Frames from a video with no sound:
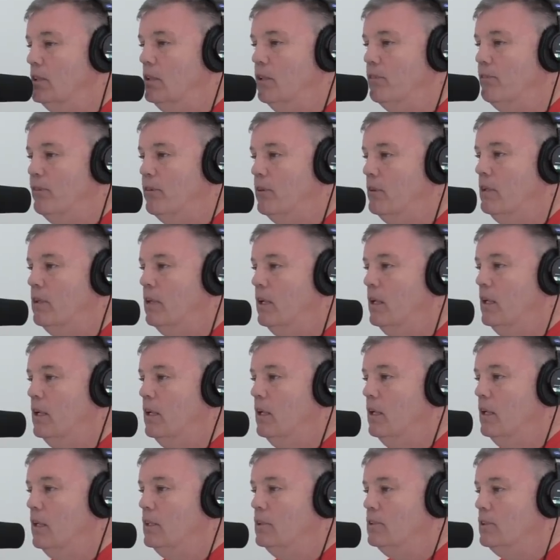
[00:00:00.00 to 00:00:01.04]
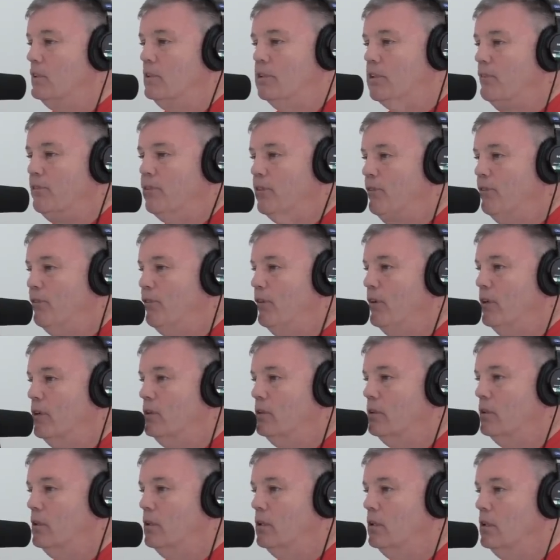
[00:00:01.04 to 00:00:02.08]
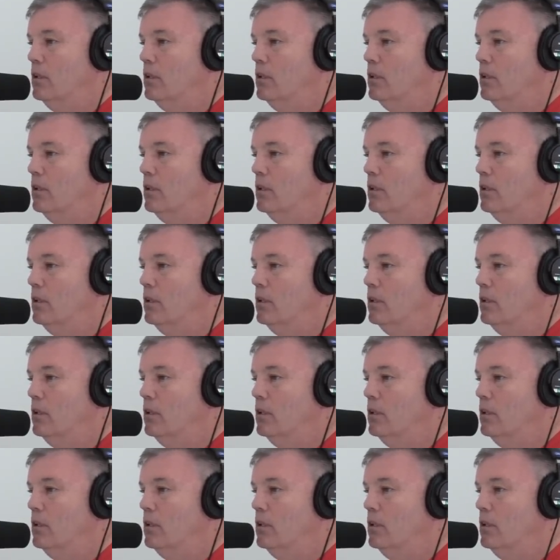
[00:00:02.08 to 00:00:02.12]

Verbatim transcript: a different it's a different feel.